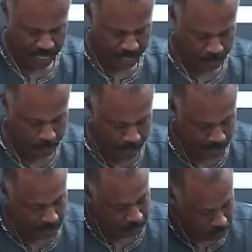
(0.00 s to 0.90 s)

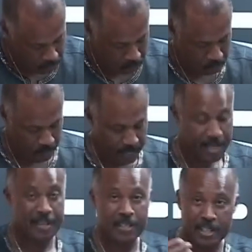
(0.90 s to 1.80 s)
But he
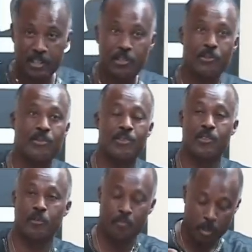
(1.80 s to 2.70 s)
continued
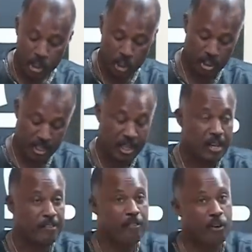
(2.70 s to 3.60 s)
to push
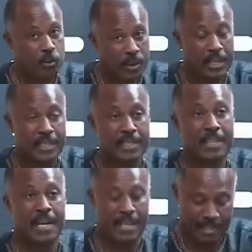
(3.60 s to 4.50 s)
for cricket
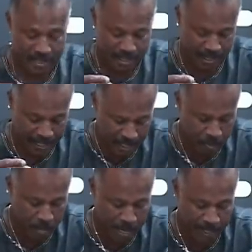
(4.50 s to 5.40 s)
as an
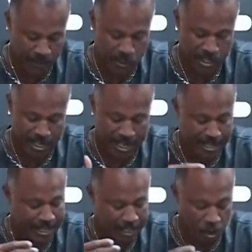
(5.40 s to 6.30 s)
enterprise
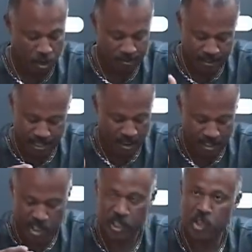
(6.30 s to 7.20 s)
that offered not
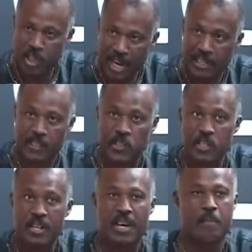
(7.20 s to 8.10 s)
just
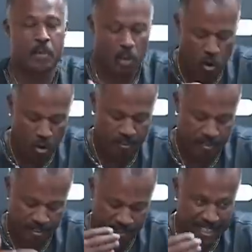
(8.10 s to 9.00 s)
status, but
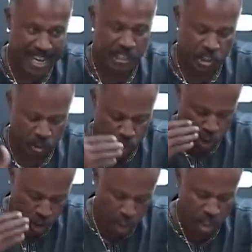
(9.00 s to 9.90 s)
offered financial
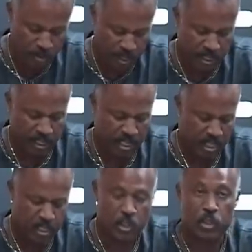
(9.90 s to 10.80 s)
security
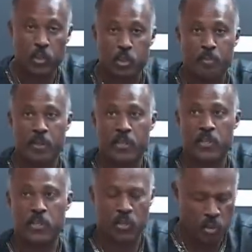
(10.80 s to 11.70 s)
to those
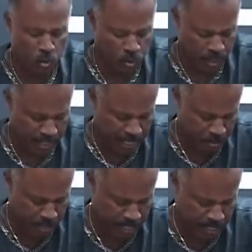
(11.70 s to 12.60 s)
persons who were
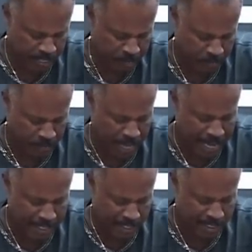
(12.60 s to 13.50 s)
celebrated
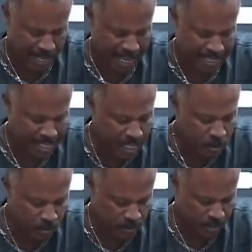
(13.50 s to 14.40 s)
as
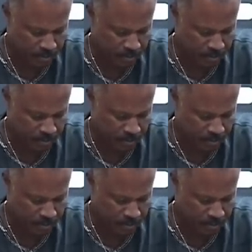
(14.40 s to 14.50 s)
heroes.